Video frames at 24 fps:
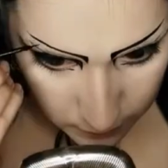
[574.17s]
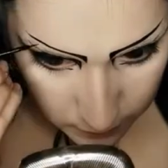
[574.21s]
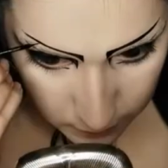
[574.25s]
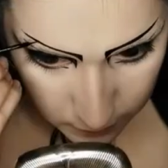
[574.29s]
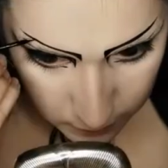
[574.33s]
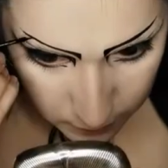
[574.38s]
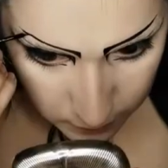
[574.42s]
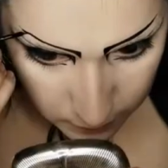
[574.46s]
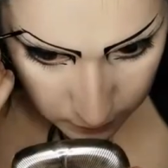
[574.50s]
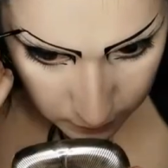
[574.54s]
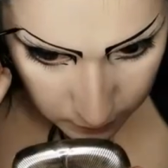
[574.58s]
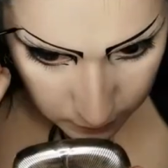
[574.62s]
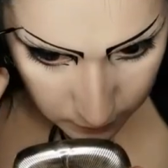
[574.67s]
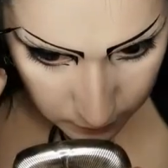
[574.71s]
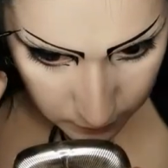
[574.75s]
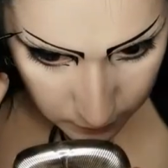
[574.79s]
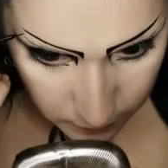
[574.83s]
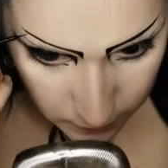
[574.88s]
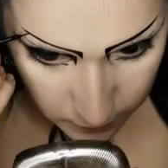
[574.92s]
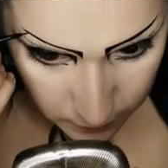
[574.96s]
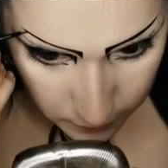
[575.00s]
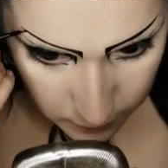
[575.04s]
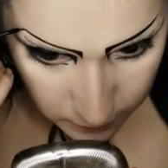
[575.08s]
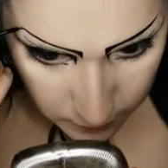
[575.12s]

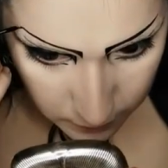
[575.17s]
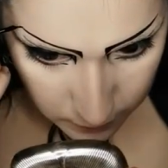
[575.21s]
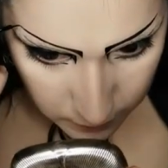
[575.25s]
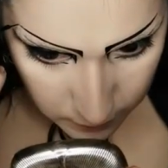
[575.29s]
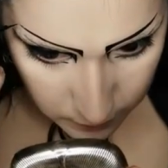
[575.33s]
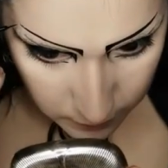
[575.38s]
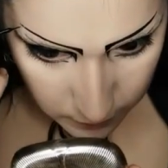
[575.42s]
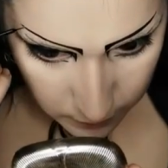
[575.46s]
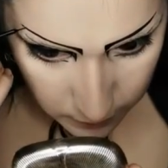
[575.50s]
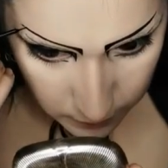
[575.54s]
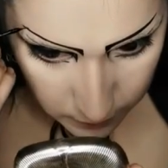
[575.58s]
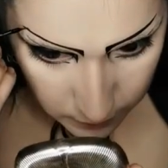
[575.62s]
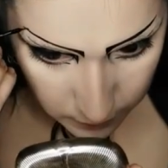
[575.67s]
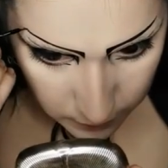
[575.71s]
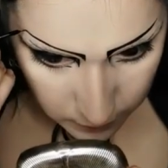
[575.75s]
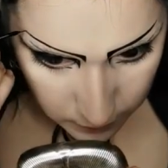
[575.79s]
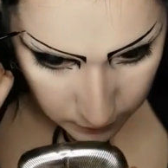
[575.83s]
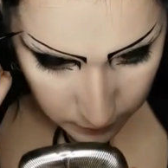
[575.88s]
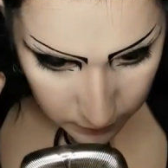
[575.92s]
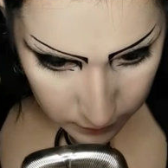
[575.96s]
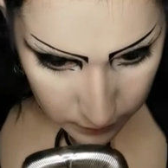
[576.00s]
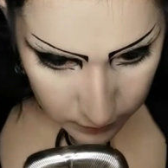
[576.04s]
[no speech]